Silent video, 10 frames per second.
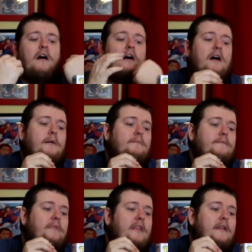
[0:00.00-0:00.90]
Um,
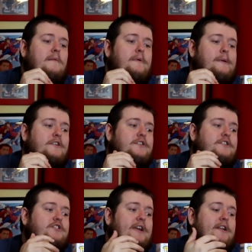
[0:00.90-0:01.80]
but make sure you're
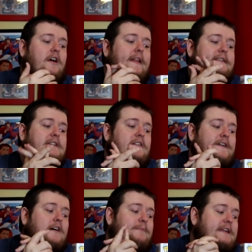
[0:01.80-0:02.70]
just checking all that stuff
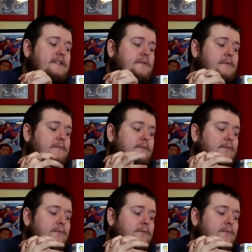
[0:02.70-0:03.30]
out because when